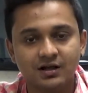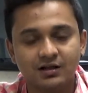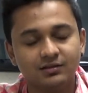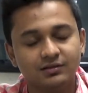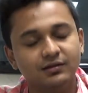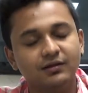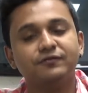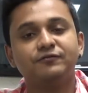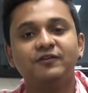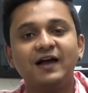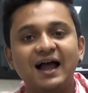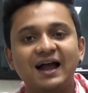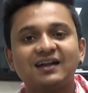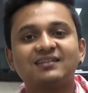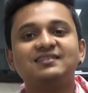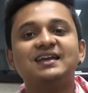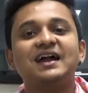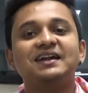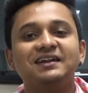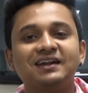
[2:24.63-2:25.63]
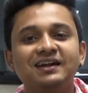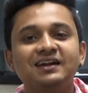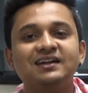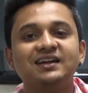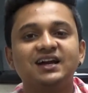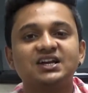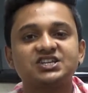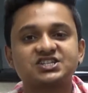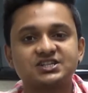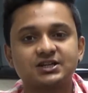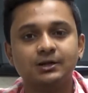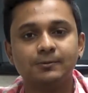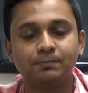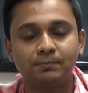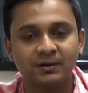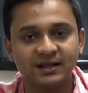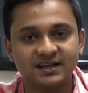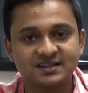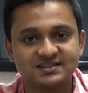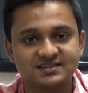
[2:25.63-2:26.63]
The fact that India still
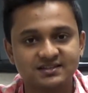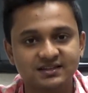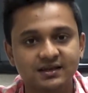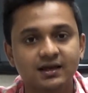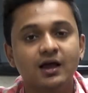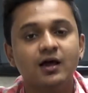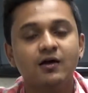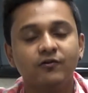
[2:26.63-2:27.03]
plays the